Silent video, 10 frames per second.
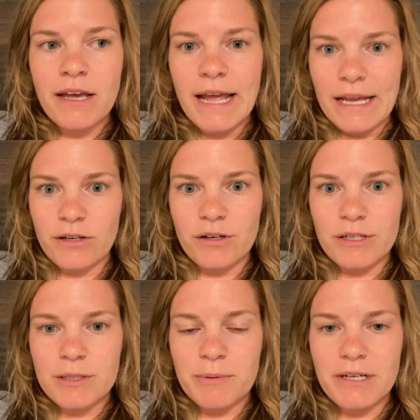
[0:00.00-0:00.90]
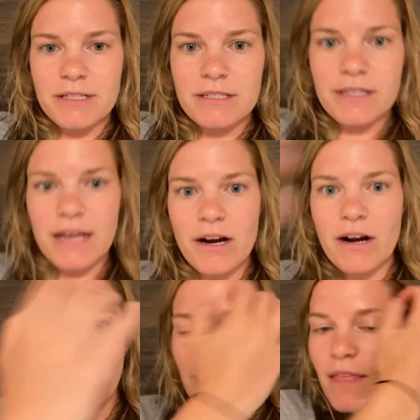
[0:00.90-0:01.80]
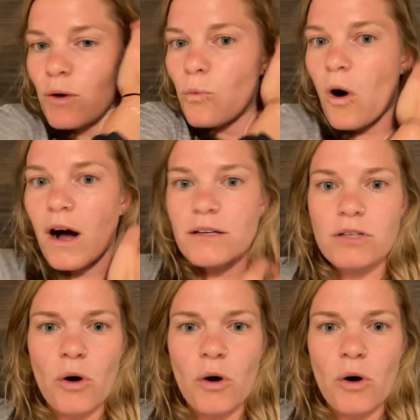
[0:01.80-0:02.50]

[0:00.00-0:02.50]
had a good experience there, and then walked